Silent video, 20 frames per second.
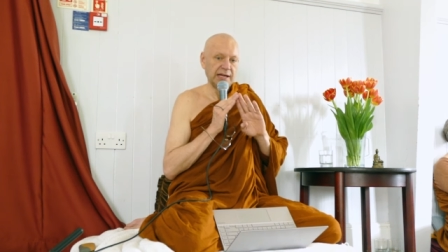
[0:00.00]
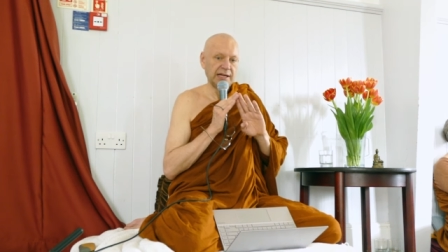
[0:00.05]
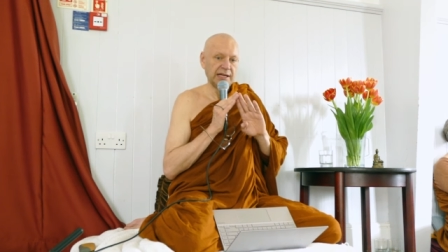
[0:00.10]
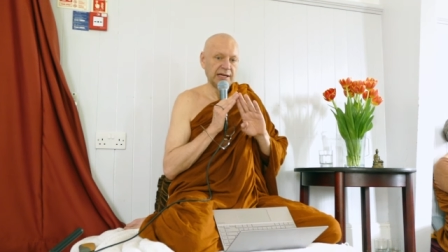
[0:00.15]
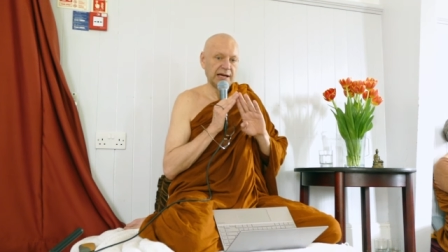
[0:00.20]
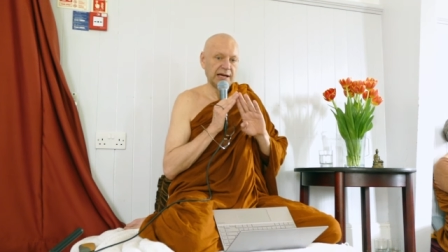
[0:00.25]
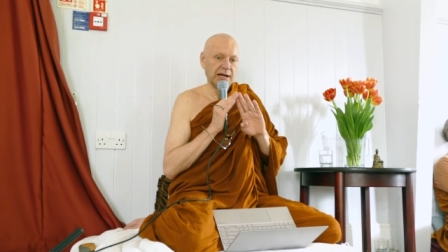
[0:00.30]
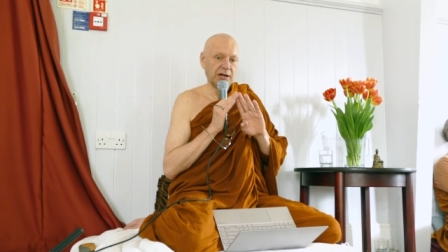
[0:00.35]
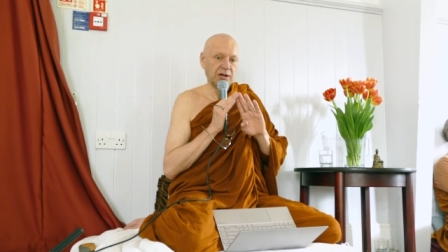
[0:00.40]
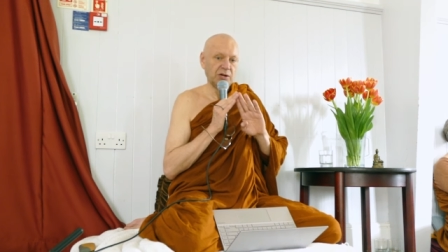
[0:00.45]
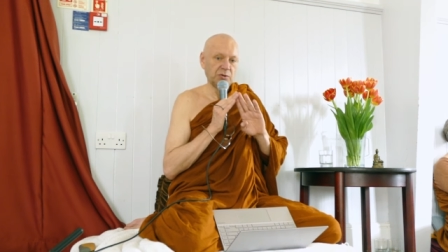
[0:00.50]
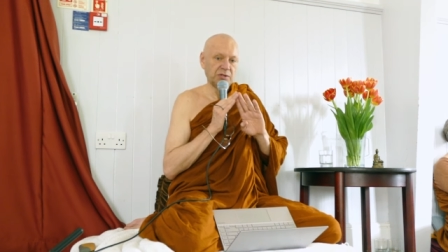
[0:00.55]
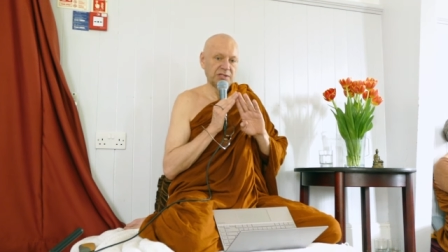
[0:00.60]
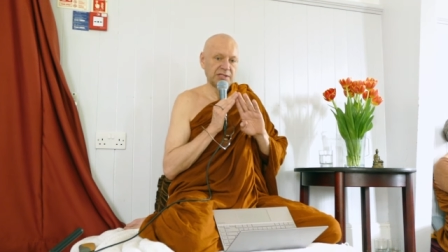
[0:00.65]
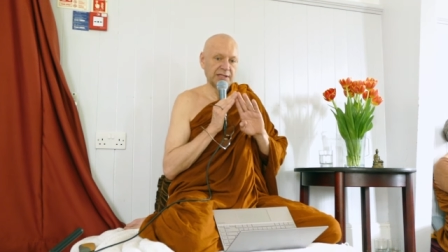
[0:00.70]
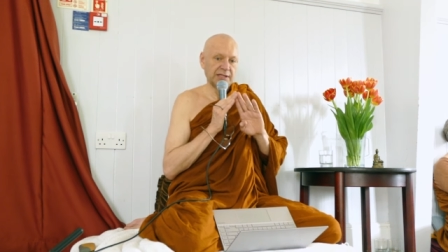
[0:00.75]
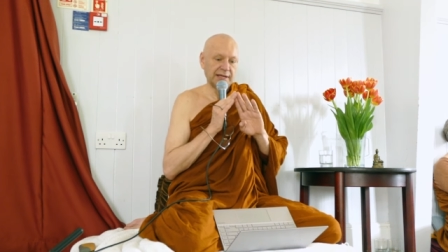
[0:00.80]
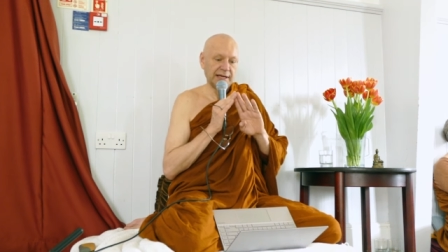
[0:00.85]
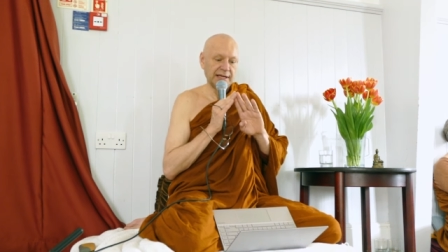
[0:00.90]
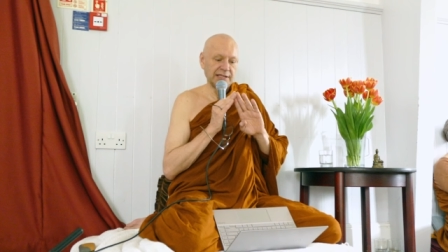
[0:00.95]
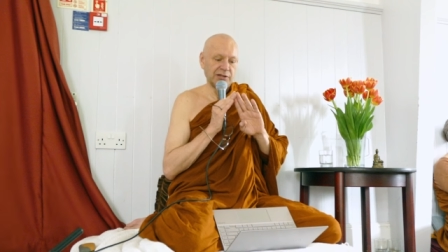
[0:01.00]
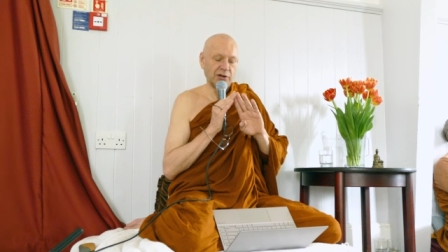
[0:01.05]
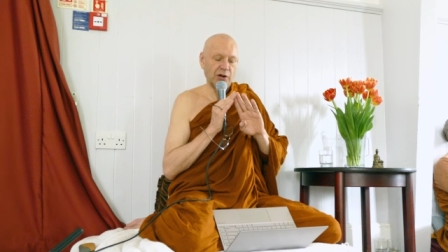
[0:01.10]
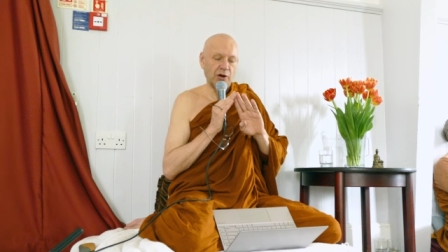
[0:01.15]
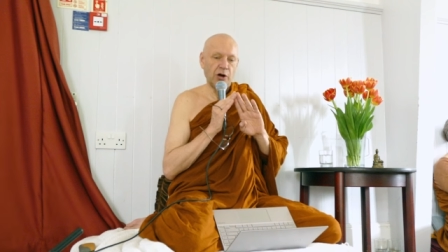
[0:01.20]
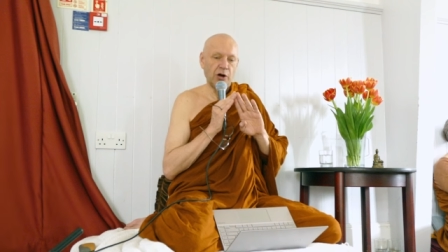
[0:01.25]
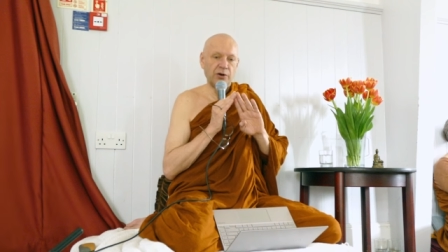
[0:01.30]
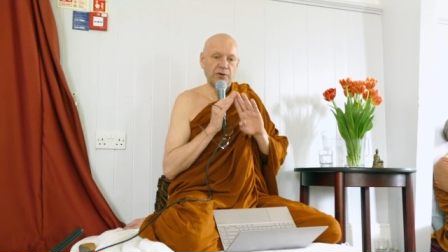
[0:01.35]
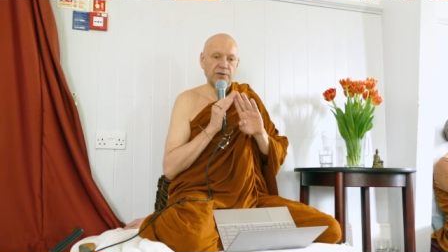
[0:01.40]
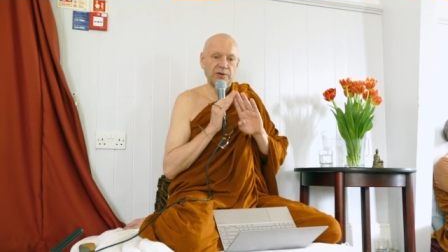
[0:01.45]
The anusayas,
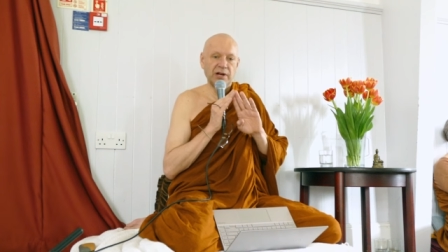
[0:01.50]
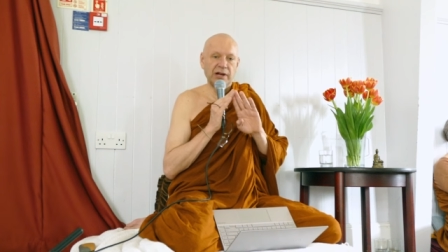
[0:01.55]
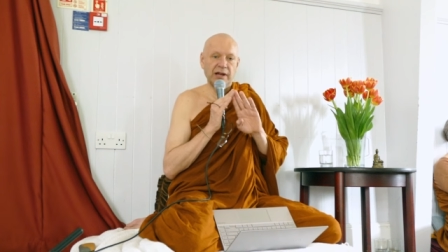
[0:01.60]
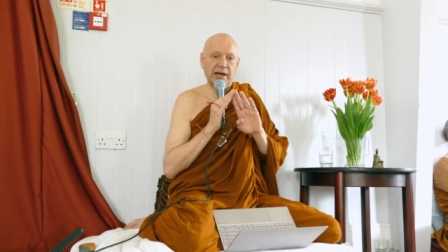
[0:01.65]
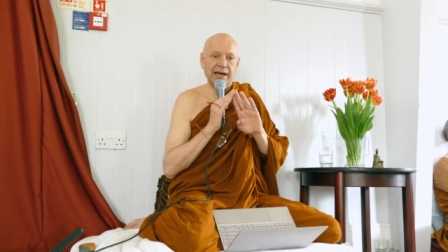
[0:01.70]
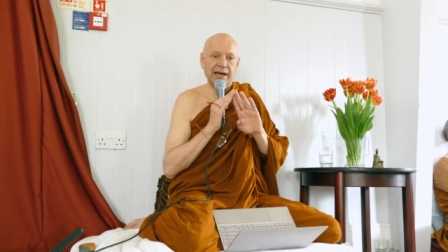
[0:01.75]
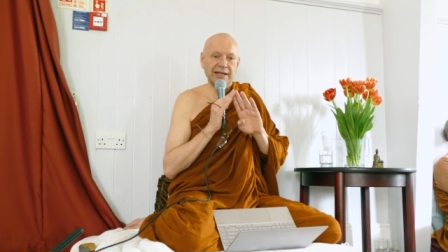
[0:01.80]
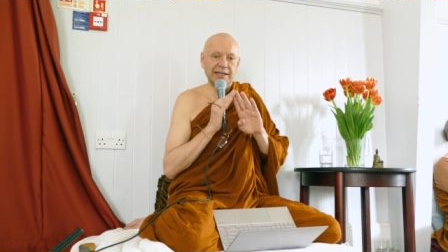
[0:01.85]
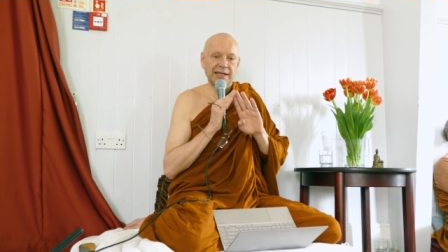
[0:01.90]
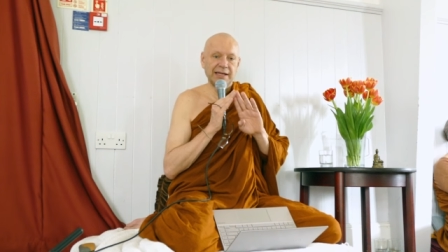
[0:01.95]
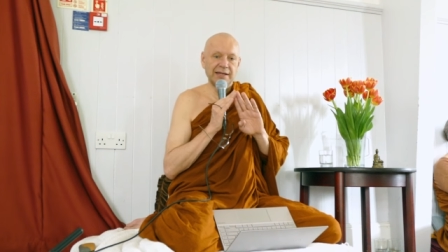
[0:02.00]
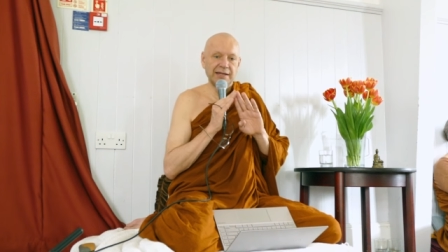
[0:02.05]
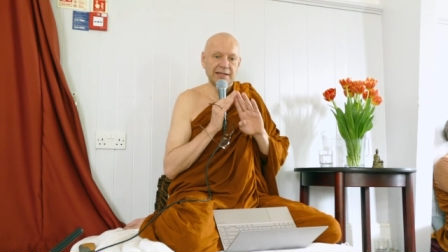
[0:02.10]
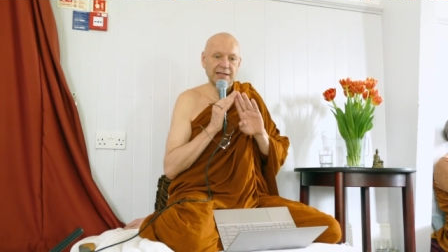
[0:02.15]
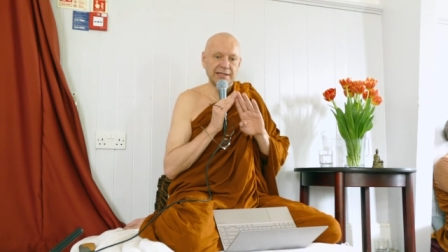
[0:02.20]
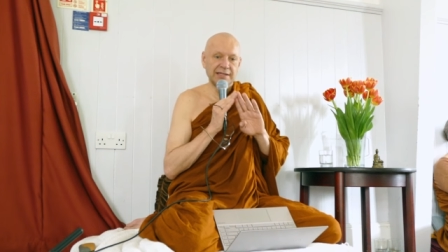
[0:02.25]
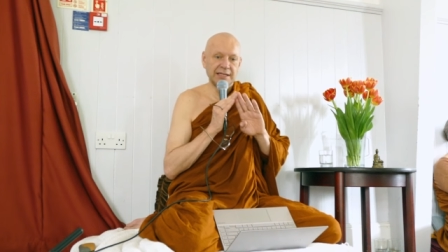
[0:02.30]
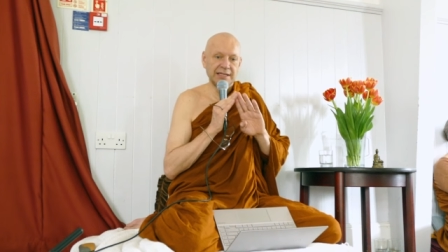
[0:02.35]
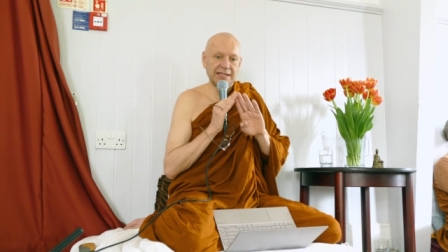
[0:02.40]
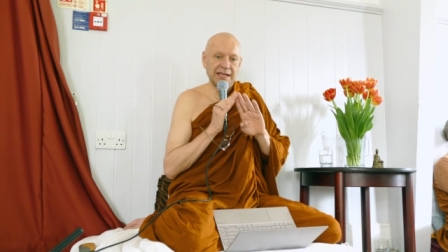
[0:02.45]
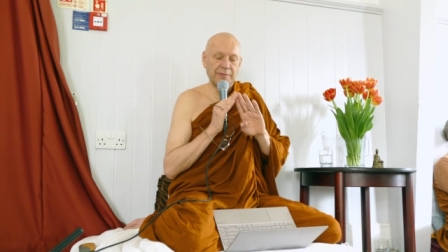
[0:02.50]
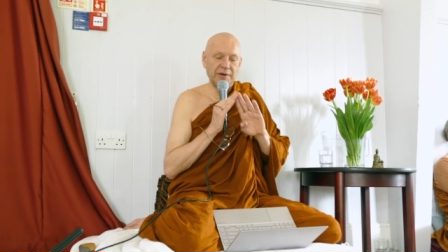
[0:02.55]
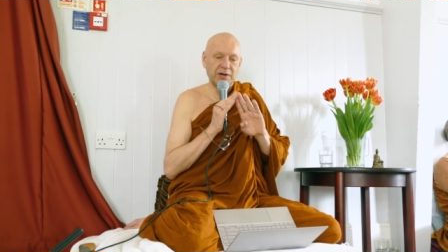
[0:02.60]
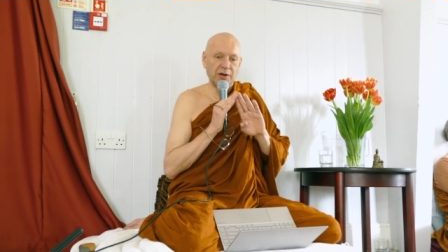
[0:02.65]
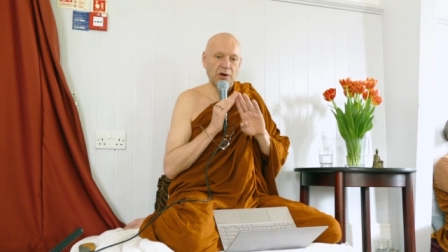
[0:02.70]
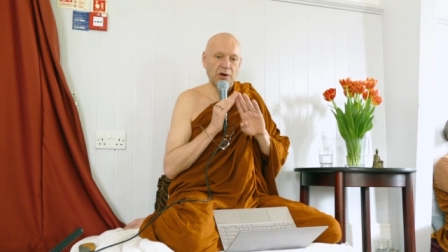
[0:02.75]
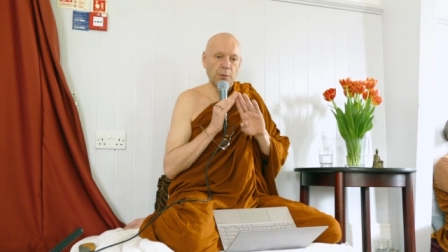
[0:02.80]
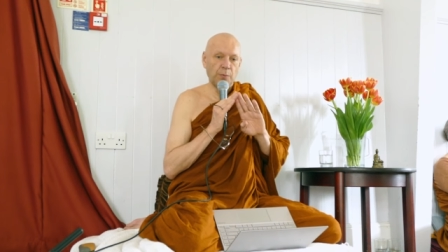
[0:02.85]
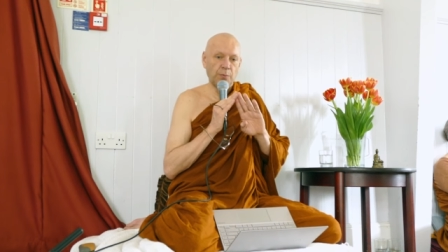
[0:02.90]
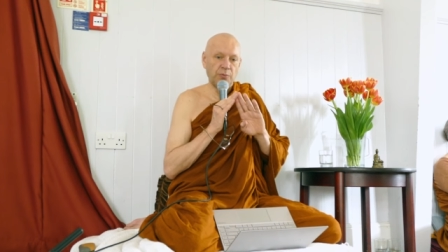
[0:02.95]
the underlying tendencies, have
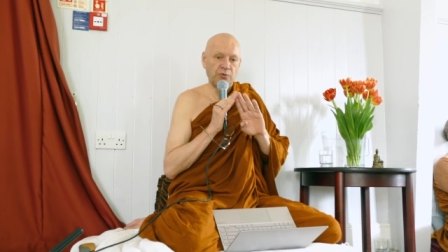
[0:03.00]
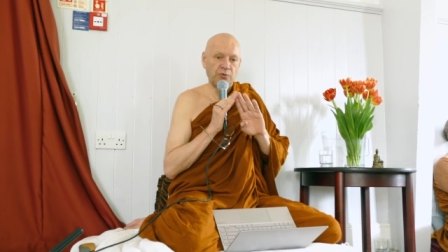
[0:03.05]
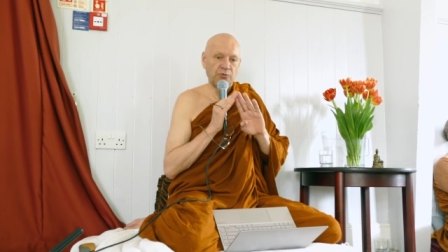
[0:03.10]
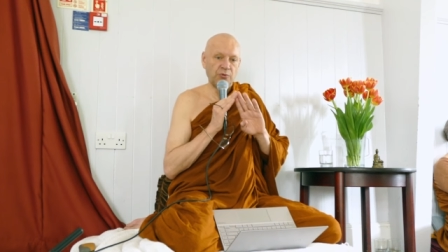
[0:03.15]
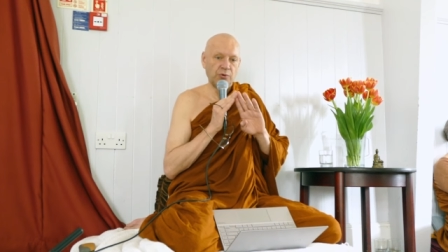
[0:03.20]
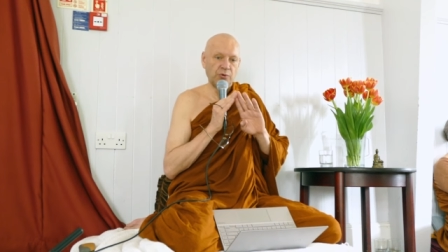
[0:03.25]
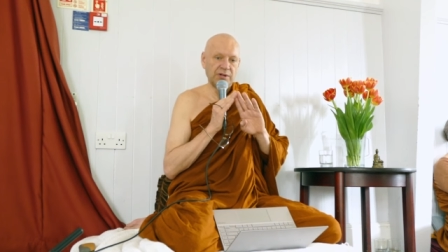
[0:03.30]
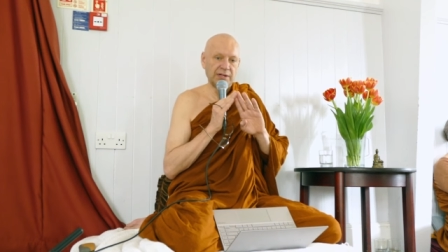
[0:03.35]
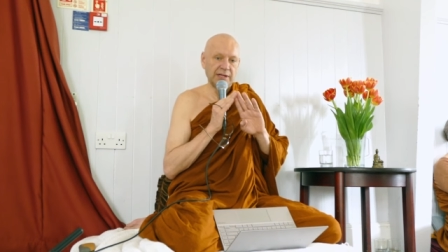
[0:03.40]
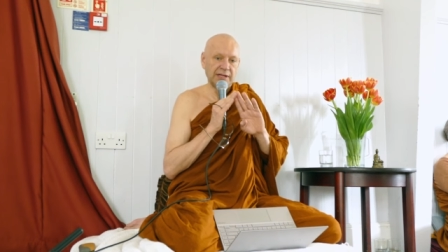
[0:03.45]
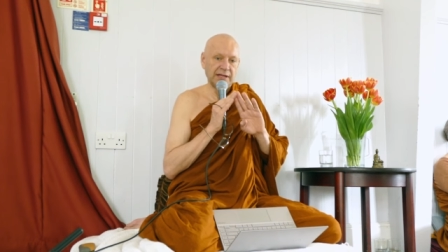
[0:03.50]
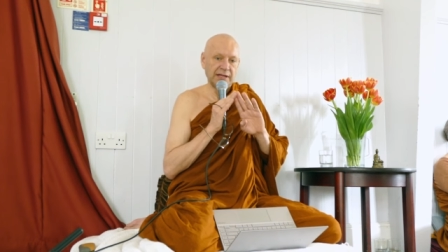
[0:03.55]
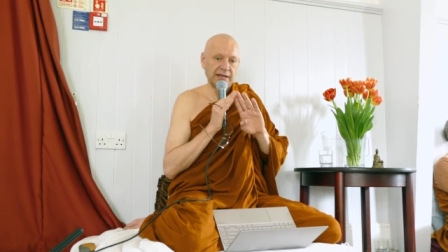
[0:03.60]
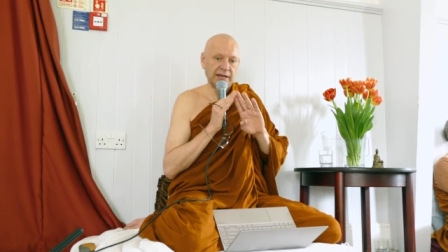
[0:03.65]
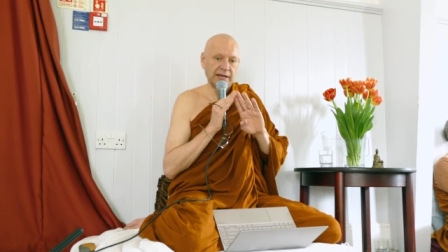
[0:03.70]
been uprooted.